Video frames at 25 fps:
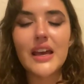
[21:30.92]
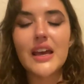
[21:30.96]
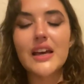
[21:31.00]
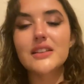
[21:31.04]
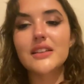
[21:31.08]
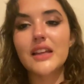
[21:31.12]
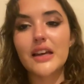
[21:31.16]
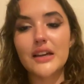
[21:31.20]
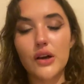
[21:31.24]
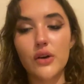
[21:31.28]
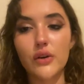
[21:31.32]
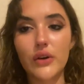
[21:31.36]

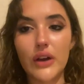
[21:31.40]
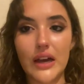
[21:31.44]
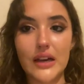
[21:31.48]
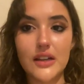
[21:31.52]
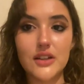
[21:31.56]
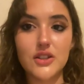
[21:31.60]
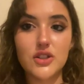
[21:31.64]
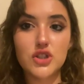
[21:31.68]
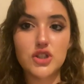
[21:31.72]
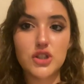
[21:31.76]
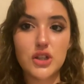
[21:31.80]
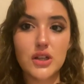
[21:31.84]
Like,
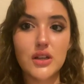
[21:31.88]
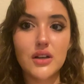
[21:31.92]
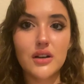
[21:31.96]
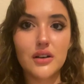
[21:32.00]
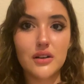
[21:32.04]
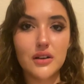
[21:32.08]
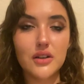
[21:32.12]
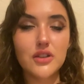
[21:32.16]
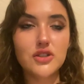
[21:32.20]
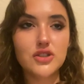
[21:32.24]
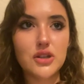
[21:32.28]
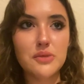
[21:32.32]
okay, she
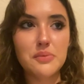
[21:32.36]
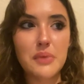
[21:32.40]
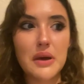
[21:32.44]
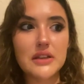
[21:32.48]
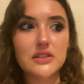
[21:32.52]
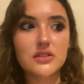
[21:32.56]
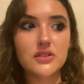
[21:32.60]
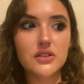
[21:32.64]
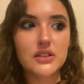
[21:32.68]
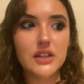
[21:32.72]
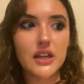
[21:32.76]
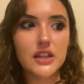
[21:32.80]

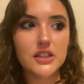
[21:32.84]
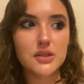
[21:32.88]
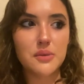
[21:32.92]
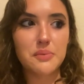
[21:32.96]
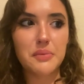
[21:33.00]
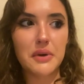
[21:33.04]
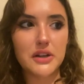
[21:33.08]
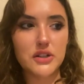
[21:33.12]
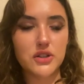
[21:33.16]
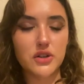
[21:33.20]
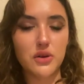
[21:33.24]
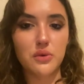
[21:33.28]
basically takes a
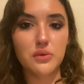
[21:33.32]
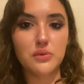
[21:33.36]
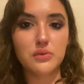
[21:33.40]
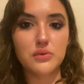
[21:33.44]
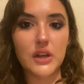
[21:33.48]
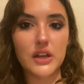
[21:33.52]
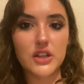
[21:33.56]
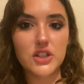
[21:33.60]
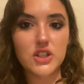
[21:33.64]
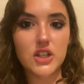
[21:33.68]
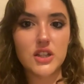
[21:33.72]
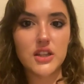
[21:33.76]
picture
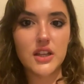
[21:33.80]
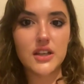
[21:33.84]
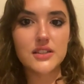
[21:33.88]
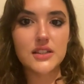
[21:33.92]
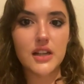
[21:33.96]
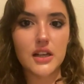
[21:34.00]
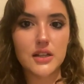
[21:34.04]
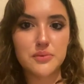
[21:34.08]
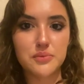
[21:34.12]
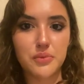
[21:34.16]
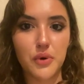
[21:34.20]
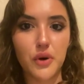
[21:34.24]
that she thinks
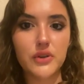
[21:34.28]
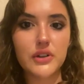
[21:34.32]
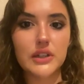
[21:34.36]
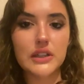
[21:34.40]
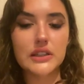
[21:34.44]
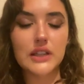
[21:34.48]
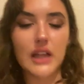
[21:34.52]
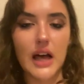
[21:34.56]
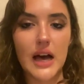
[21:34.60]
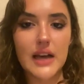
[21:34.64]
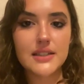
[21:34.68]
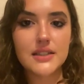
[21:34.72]
has broken
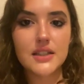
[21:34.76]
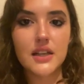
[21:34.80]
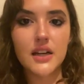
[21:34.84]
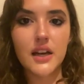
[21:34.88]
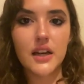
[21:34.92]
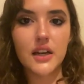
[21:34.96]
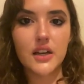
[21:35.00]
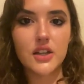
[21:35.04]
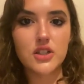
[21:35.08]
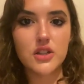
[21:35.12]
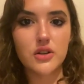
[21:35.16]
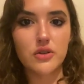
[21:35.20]
glass in it
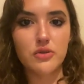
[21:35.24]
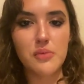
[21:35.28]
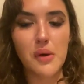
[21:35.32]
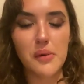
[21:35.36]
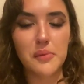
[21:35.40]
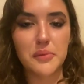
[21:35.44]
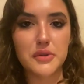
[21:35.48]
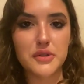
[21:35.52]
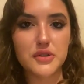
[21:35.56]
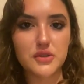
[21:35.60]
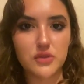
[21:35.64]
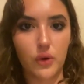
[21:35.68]
because she
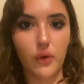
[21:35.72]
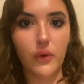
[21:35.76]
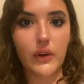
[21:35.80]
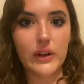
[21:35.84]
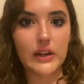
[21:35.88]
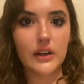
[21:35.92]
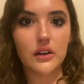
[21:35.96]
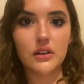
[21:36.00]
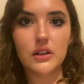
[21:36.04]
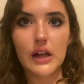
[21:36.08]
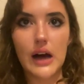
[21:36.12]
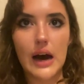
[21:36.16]
remembers throwing
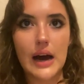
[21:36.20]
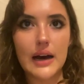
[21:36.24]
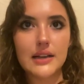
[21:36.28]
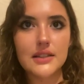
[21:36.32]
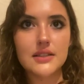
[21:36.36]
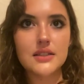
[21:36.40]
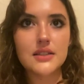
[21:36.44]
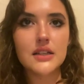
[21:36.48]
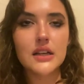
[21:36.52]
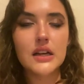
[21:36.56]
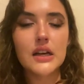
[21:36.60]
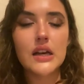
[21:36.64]
a
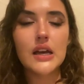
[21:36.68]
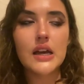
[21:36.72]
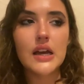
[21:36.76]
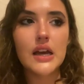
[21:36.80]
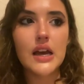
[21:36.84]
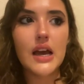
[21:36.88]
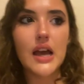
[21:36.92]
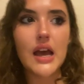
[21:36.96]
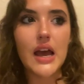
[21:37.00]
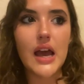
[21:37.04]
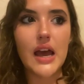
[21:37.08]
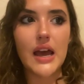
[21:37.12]
glass,
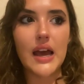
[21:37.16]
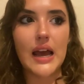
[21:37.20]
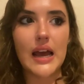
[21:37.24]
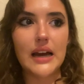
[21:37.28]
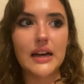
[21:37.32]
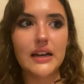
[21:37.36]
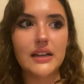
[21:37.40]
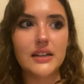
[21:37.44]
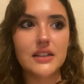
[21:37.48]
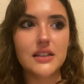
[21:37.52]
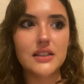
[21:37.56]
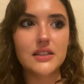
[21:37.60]

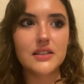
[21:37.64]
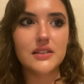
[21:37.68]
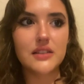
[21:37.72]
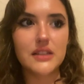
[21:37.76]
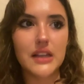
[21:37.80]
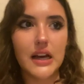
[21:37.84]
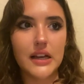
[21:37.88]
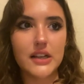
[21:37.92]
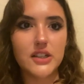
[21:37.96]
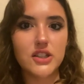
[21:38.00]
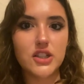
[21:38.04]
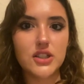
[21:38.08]
and
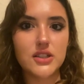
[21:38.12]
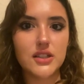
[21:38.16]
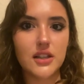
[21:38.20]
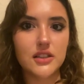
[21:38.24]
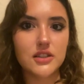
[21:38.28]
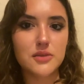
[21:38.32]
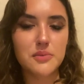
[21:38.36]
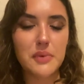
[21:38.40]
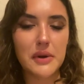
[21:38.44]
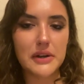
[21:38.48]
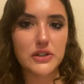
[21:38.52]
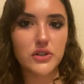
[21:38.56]
then she sends
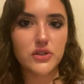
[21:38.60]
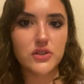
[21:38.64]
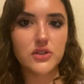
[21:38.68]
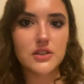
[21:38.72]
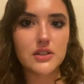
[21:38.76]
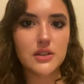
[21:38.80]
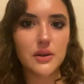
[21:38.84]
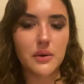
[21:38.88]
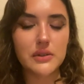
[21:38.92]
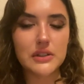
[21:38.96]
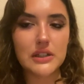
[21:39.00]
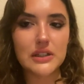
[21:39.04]
the pictures to
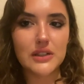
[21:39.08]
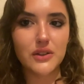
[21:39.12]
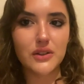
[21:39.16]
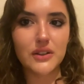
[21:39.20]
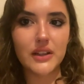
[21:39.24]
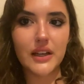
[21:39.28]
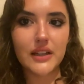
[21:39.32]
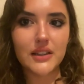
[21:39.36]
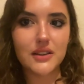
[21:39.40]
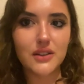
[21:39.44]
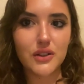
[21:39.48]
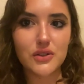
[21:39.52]
someone and they're
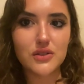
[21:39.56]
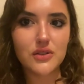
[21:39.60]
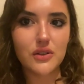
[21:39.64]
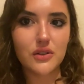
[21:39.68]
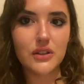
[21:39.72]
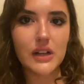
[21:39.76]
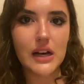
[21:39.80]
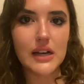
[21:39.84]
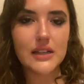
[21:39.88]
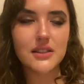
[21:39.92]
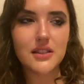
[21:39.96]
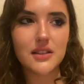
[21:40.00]
like, there's no
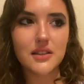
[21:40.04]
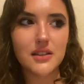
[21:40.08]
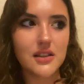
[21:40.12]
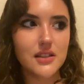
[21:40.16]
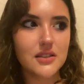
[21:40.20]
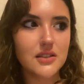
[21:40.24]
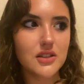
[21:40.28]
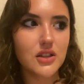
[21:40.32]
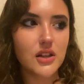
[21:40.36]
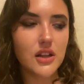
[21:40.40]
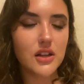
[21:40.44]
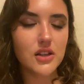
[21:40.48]
glass in
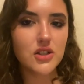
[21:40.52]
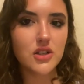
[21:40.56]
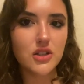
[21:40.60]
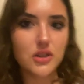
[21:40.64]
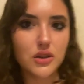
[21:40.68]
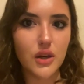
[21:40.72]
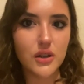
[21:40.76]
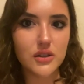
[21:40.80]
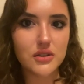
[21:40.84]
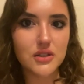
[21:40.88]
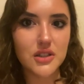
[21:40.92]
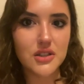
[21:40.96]
these. And then she
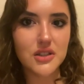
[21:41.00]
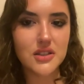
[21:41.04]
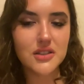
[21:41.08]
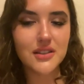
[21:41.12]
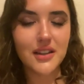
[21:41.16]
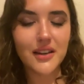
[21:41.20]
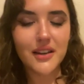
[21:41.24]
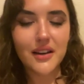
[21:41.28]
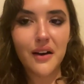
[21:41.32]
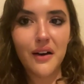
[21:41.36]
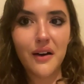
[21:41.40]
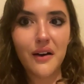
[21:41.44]
looks and she's
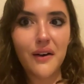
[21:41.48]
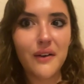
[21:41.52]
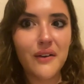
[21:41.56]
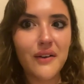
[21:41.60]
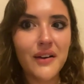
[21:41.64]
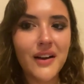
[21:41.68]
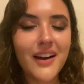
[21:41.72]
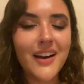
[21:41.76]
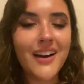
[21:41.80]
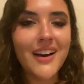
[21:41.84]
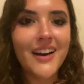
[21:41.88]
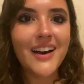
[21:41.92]
like, oh,
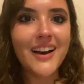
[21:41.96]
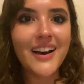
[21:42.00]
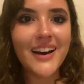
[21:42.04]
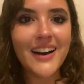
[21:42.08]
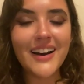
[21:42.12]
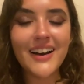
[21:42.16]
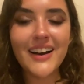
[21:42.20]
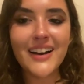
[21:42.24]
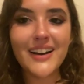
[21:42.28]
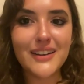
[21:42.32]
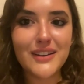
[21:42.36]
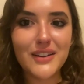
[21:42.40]

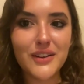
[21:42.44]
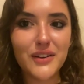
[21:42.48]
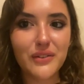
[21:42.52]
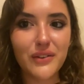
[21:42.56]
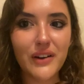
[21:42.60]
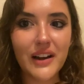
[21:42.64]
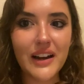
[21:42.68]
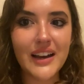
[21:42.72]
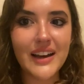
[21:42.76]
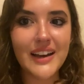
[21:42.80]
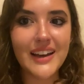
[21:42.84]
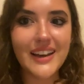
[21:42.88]
hi, you're
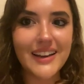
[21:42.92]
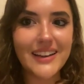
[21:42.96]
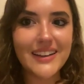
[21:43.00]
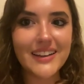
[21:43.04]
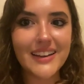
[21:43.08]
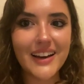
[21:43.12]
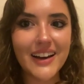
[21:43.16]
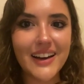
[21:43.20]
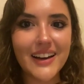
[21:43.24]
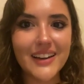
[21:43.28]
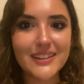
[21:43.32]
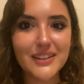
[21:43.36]
right,
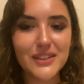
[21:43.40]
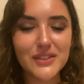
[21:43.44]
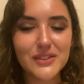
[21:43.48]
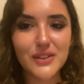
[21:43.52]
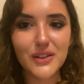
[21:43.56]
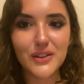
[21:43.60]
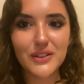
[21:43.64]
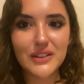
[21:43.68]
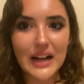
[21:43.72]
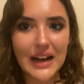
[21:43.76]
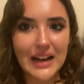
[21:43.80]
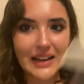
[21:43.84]
yeah, there's no
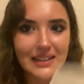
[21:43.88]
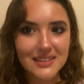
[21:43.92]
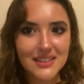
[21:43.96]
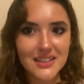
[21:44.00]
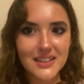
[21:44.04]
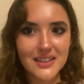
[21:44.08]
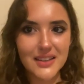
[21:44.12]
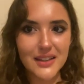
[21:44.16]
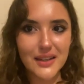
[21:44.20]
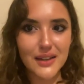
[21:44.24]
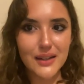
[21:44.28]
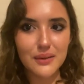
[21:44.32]
glass
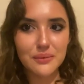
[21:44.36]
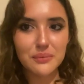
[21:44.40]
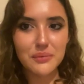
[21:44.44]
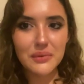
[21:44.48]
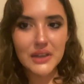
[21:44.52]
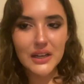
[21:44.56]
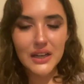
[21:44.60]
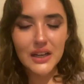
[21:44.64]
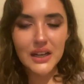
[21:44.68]
in them.